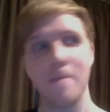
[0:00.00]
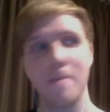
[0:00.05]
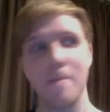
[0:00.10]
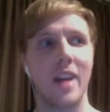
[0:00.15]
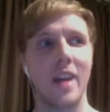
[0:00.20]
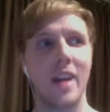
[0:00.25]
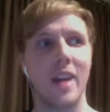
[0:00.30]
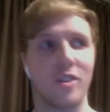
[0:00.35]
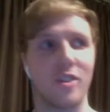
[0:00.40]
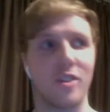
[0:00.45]

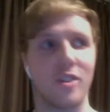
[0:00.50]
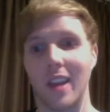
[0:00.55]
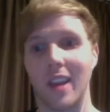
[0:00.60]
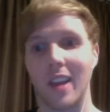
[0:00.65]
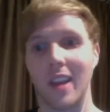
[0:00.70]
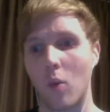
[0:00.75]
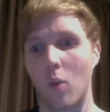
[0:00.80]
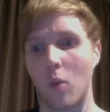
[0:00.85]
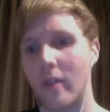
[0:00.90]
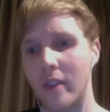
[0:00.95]
And there's not
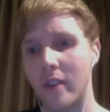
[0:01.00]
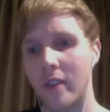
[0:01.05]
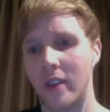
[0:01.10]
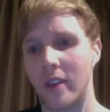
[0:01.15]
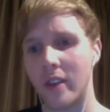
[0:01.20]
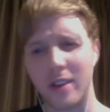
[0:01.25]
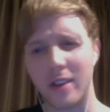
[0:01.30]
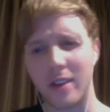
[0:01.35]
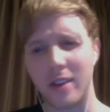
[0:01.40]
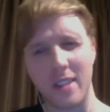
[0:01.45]
like one
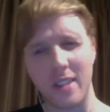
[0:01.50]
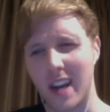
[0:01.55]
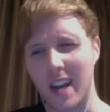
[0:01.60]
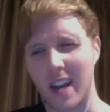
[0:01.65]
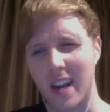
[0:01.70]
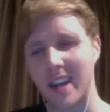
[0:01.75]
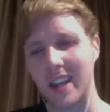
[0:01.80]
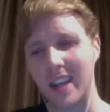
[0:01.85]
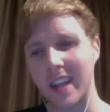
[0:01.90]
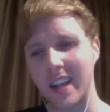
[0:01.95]
that is kind of
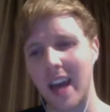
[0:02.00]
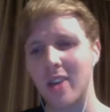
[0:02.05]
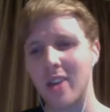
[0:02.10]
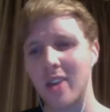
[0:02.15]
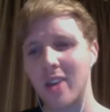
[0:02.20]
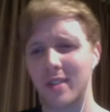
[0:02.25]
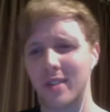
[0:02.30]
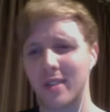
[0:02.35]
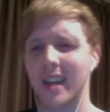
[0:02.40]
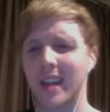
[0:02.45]
niggling at
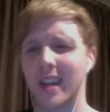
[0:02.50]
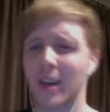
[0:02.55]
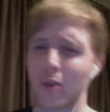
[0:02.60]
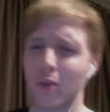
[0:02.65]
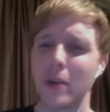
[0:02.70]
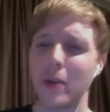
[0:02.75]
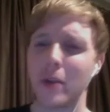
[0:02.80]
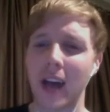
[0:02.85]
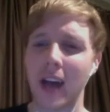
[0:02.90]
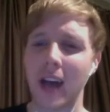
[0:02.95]
you and it's like, I
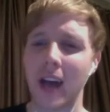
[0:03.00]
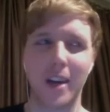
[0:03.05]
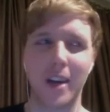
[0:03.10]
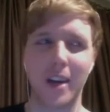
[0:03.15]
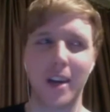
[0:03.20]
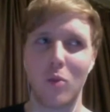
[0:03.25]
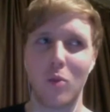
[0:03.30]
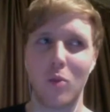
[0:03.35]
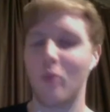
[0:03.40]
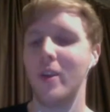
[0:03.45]
wish we'd had a
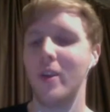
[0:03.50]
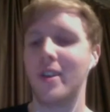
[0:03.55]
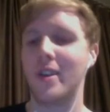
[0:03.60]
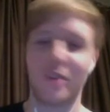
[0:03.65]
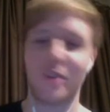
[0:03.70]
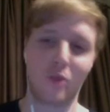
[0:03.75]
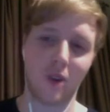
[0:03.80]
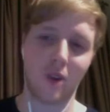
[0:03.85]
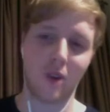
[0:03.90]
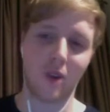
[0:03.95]
couple more weeks
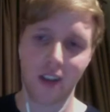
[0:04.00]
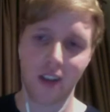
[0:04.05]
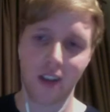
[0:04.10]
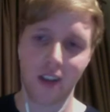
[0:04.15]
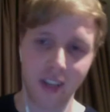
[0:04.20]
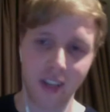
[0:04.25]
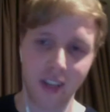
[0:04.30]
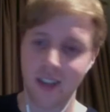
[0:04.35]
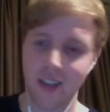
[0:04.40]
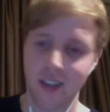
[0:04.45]
to work on
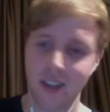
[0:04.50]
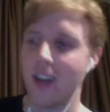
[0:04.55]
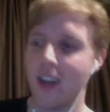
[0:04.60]
this.